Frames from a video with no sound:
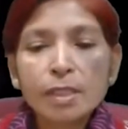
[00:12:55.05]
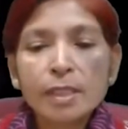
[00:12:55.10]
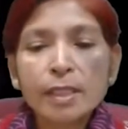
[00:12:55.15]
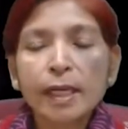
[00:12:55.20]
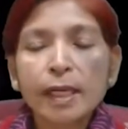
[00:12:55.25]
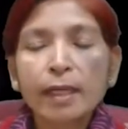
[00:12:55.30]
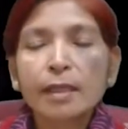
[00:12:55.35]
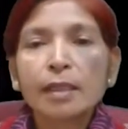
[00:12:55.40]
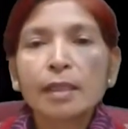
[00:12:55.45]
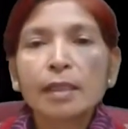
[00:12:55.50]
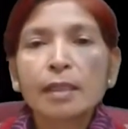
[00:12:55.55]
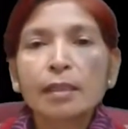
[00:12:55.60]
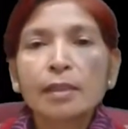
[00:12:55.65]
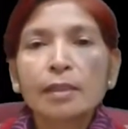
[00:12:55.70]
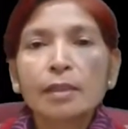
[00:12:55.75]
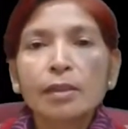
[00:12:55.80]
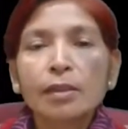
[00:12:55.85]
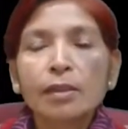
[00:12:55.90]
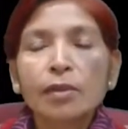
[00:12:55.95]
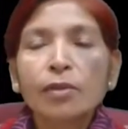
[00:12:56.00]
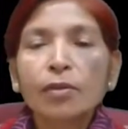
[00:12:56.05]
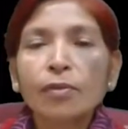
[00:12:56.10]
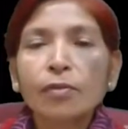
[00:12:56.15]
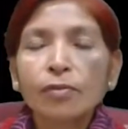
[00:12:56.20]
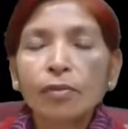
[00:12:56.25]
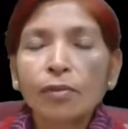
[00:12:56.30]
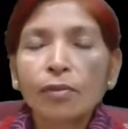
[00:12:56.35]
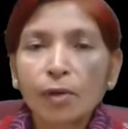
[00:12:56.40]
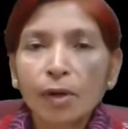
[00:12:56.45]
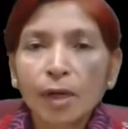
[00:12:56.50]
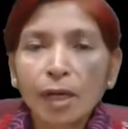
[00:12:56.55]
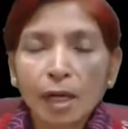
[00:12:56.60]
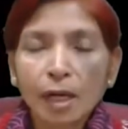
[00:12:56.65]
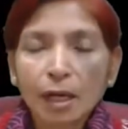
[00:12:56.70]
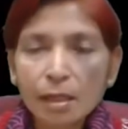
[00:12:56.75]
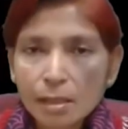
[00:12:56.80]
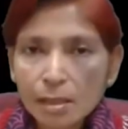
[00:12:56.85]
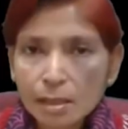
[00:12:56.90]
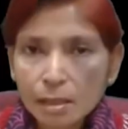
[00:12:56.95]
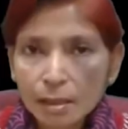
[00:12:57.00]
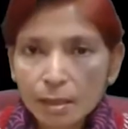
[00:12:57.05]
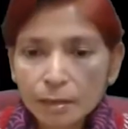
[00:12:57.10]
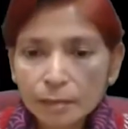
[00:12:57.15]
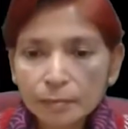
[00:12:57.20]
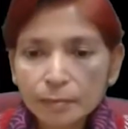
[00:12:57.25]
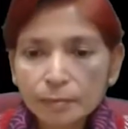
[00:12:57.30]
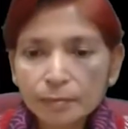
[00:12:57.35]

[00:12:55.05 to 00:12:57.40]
data to forecast,